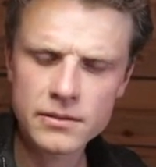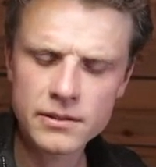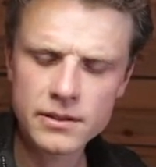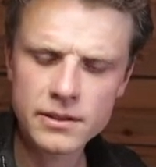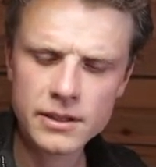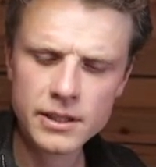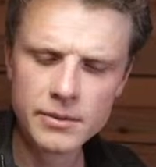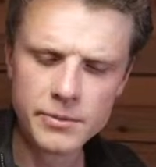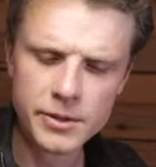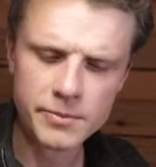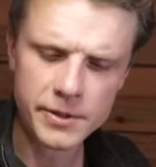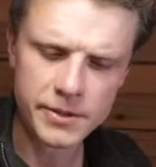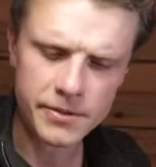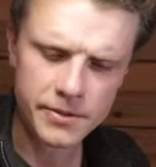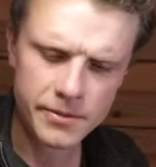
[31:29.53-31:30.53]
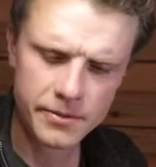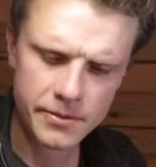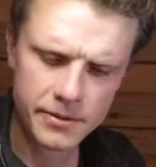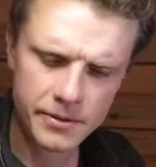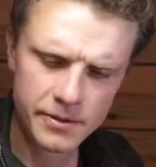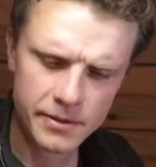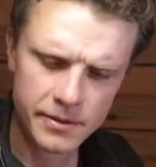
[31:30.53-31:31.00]
That must be true.
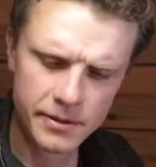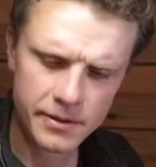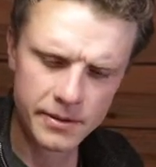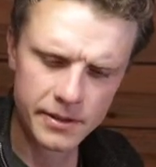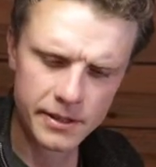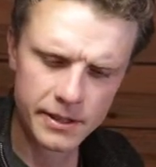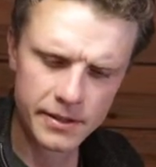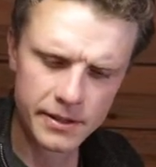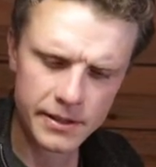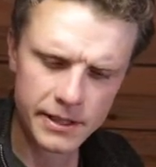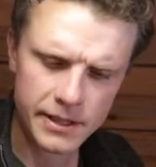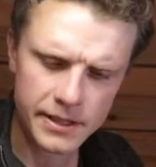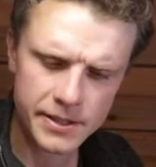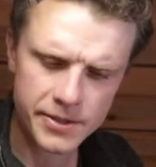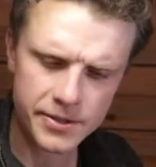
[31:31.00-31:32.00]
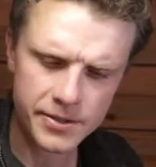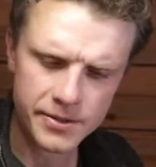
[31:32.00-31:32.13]
I think that is true.